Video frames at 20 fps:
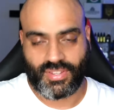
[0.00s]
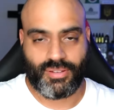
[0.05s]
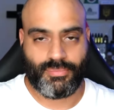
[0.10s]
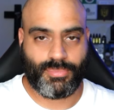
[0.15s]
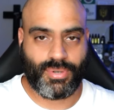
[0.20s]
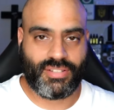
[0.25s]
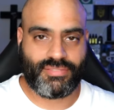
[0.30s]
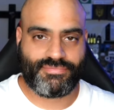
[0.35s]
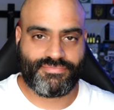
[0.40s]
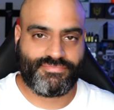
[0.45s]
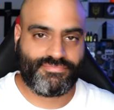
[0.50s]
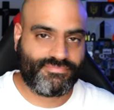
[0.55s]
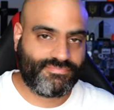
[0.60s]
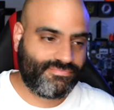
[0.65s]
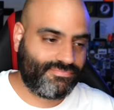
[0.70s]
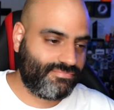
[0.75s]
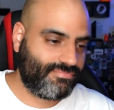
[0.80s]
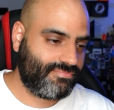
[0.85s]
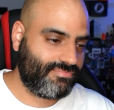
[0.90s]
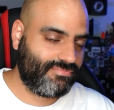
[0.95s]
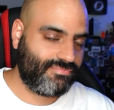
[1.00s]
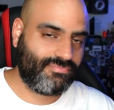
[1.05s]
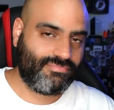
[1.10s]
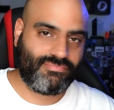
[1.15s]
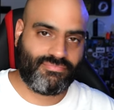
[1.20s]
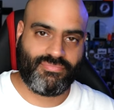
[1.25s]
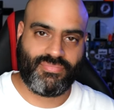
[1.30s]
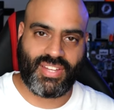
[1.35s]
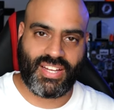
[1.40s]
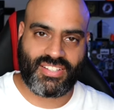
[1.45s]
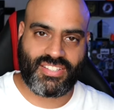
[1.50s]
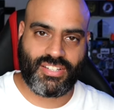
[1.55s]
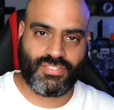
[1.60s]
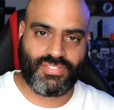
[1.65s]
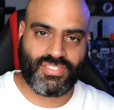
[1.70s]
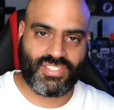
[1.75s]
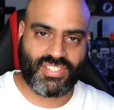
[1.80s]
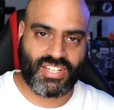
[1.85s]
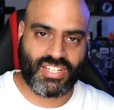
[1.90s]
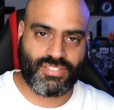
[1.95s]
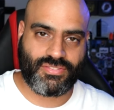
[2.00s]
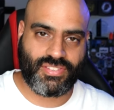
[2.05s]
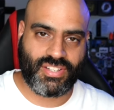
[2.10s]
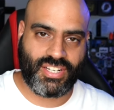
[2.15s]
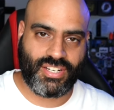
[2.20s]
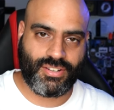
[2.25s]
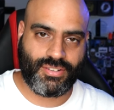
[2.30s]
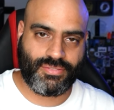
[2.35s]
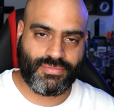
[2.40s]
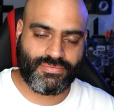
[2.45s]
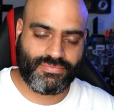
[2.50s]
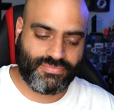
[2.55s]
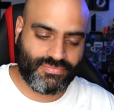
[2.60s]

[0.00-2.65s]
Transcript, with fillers: But that's it for today's video.